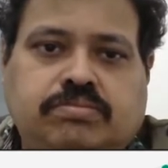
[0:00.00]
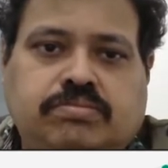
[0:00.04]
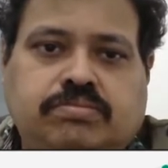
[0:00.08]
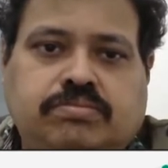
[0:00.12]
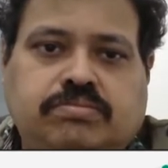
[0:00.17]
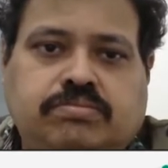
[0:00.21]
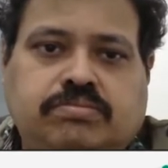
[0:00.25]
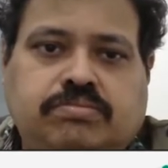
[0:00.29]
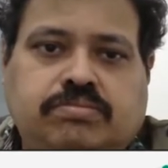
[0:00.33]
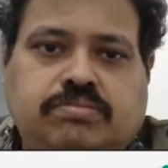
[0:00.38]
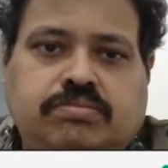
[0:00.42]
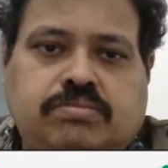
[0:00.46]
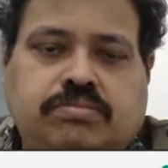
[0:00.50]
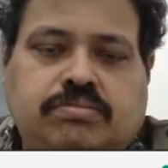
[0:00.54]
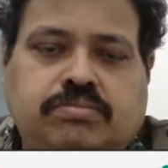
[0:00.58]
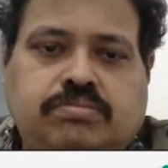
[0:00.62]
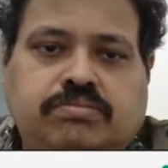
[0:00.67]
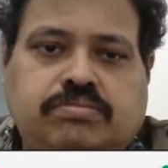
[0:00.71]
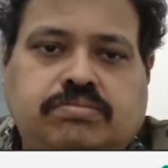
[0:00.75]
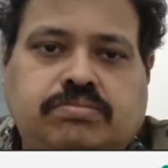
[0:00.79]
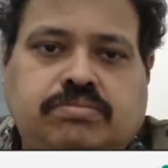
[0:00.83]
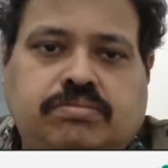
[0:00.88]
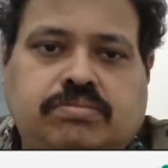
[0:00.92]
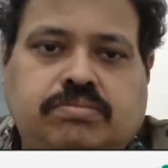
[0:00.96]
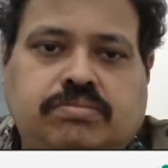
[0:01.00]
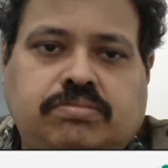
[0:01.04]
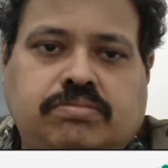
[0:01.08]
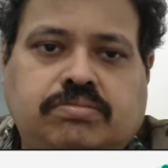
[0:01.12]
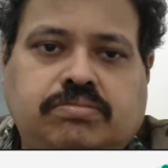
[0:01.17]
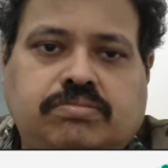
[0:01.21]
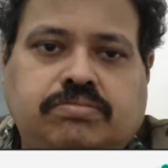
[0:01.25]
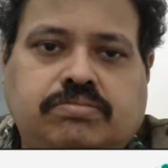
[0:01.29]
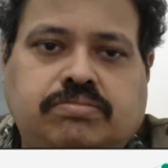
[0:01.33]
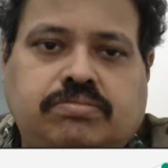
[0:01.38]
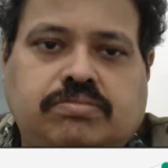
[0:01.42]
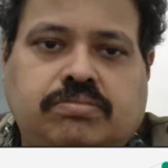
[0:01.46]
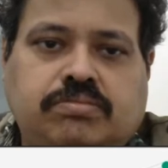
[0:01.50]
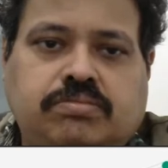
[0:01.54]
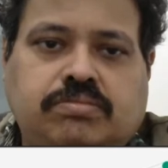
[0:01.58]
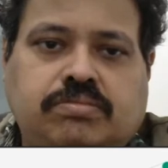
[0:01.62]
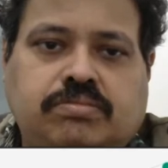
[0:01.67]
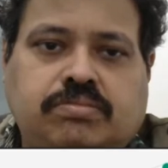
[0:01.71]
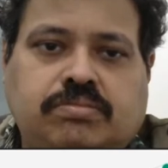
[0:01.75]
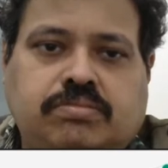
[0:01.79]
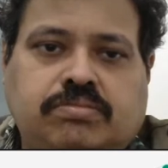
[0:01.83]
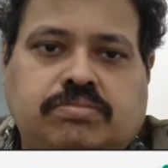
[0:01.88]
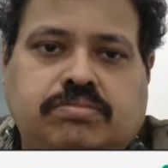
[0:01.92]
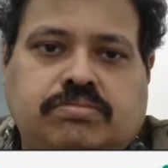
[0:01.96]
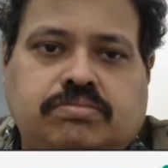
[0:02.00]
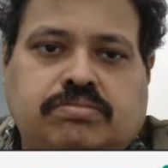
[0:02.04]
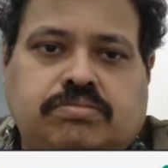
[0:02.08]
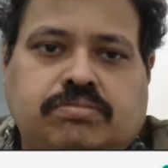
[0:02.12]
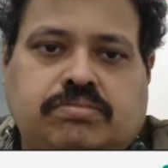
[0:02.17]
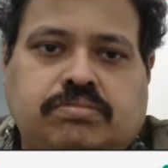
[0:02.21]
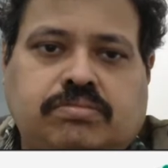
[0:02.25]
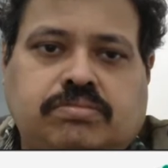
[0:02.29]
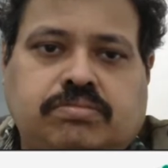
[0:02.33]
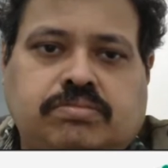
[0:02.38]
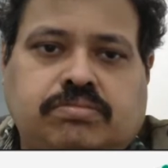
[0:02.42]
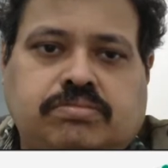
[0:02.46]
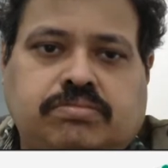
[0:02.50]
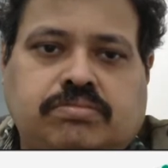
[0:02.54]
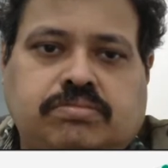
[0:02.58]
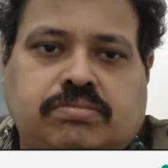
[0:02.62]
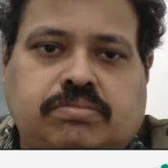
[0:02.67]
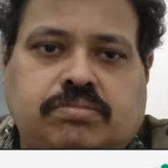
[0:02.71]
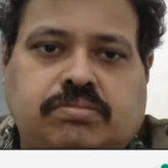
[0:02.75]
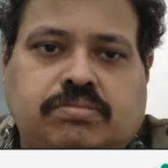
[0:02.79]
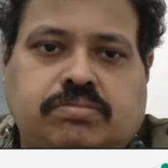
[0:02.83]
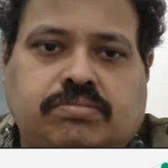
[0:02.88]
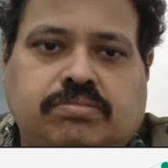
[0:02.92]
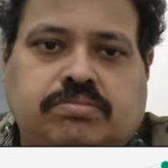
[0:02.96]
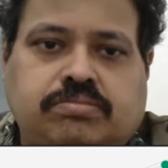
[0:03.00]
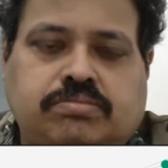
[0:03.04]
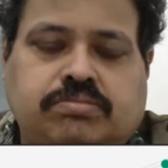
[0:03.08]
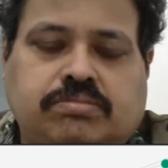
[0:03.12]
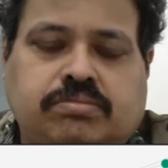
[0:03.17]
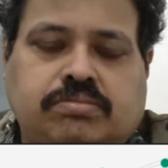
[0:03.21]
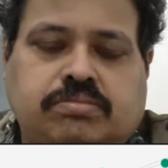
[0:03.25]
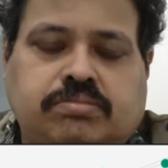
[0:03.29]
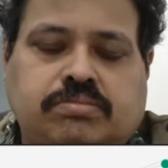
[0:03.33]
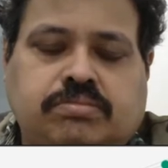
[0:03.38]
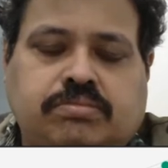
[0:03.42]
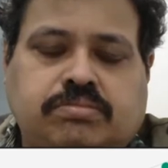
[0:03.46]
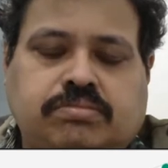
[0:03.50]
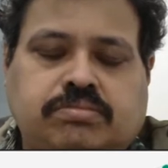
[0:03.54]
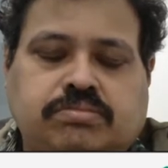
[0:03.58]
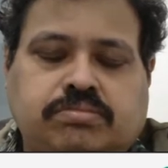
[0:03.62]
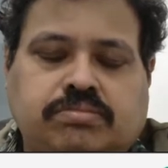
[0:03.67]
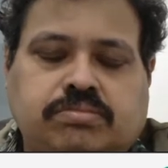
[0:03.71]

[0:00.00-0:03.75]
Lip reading: No words are spoken by the person on screen.